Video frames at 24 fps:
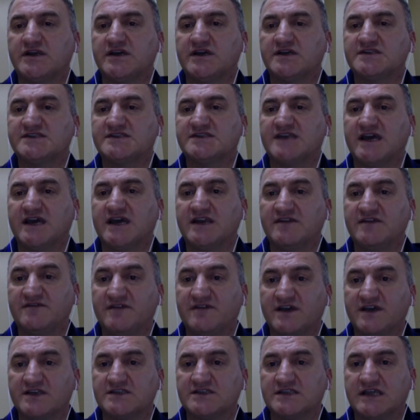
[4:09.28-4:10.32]
cardiac side
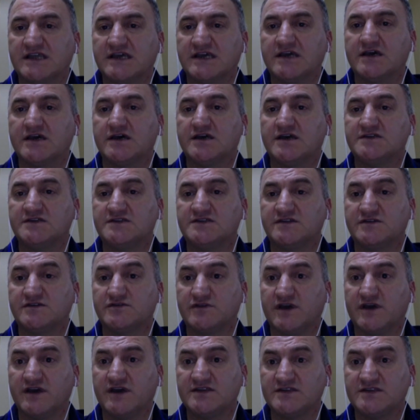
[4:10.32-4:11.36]
effects, like
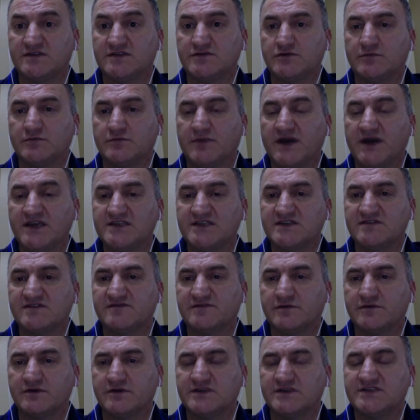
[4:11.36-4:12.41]

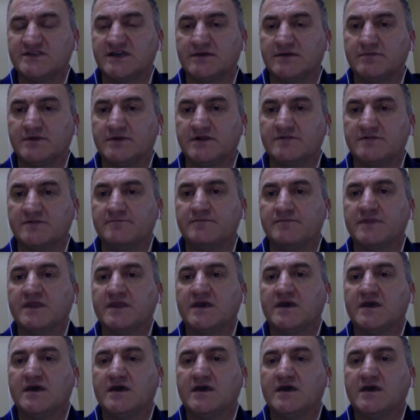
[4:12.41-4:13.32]
azithromycin, for example.